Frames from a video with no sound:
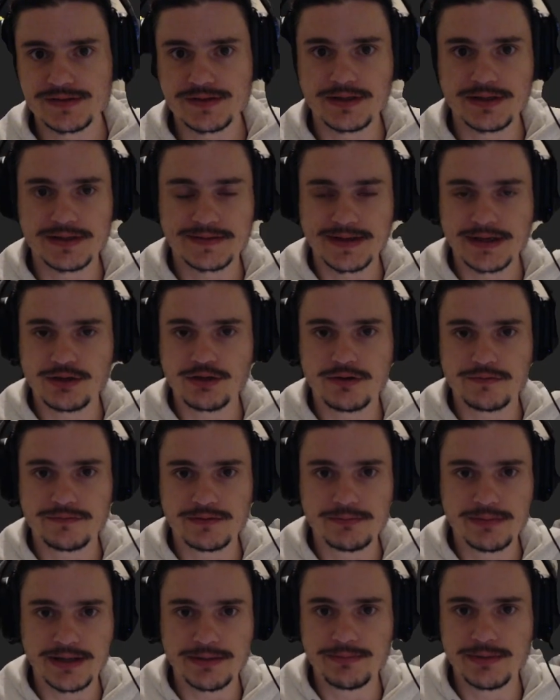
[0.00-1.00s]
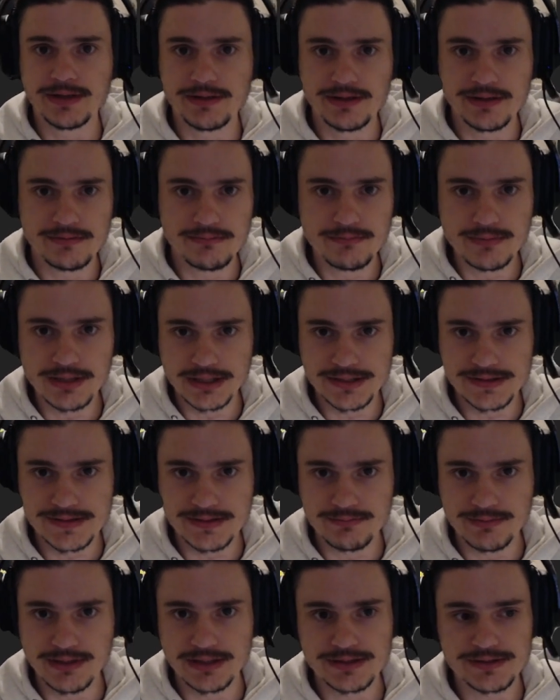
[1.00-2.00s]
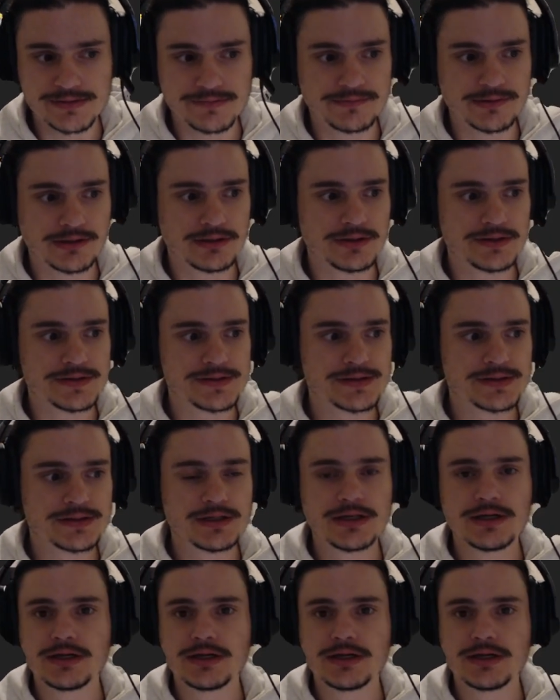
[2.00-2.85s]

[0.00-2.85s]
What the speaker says: going to take off and make me millions and millions of dollars,